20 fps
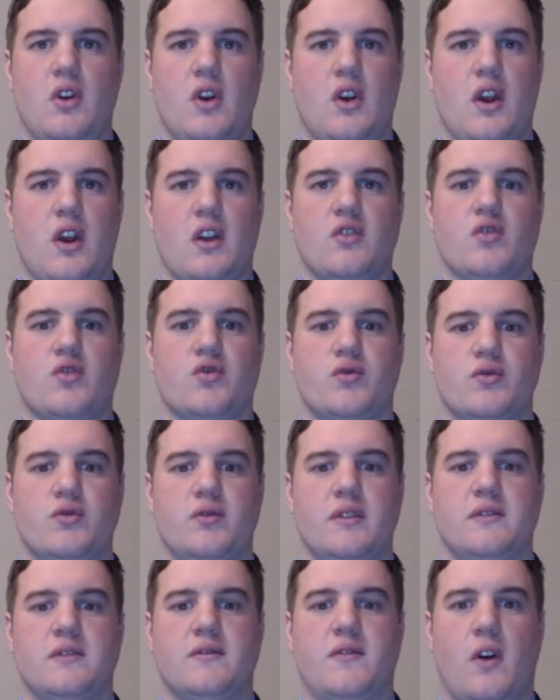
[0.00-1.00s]
and true
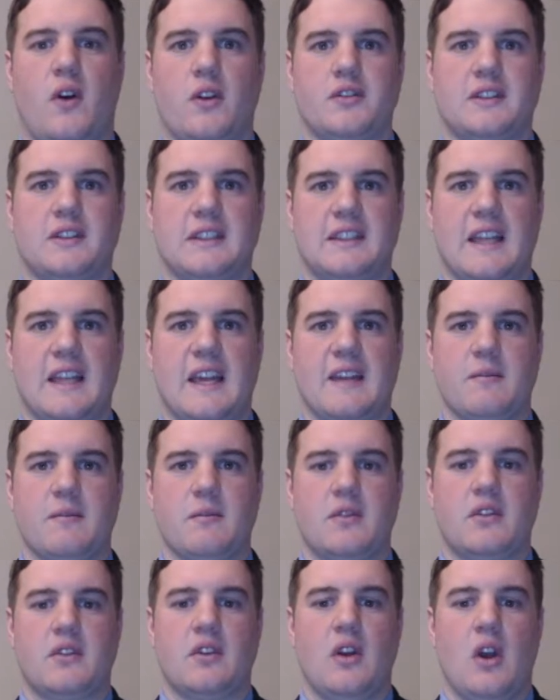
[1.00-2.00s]
and false
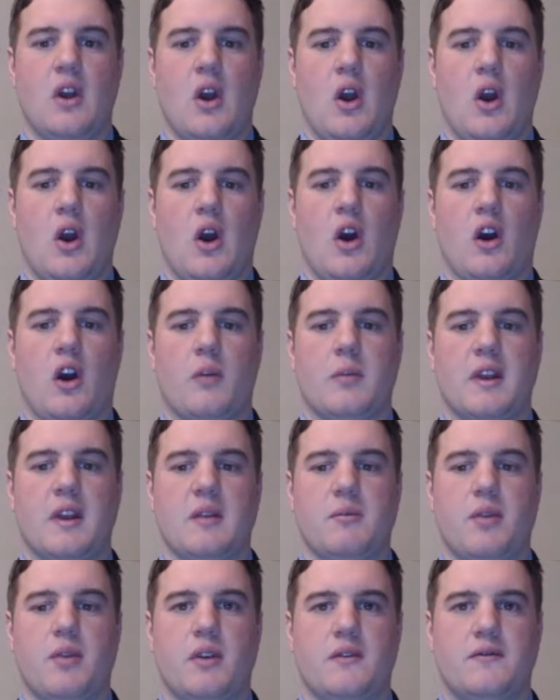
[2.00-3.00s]
claims are being
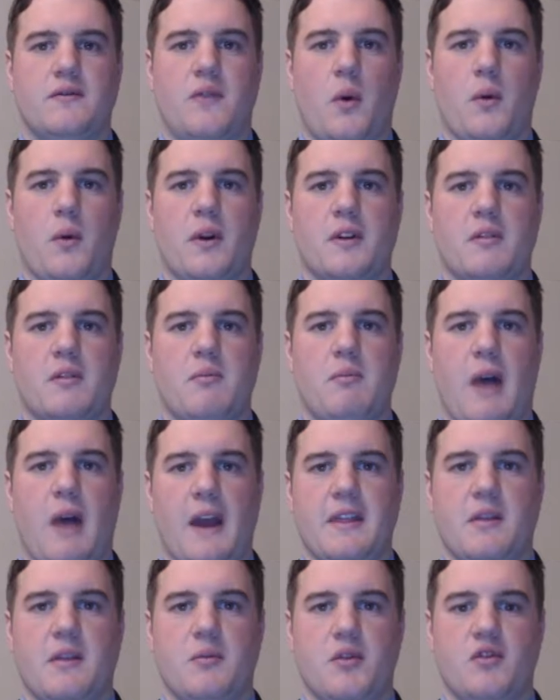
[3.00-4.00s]
put forward by
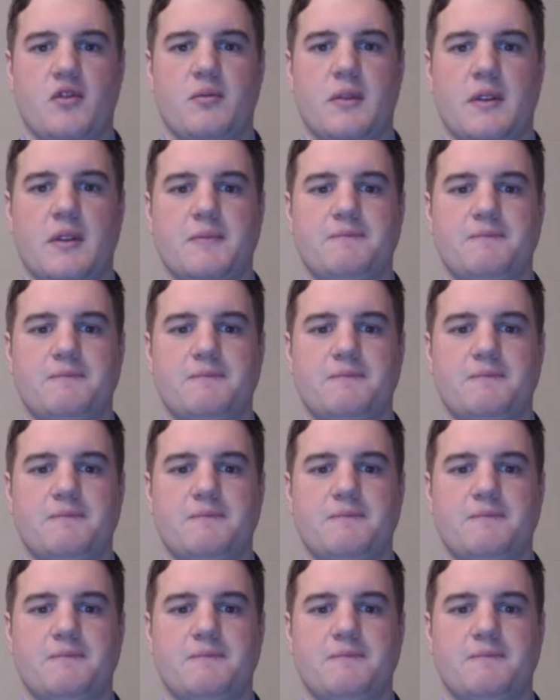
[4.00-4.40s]
the movement.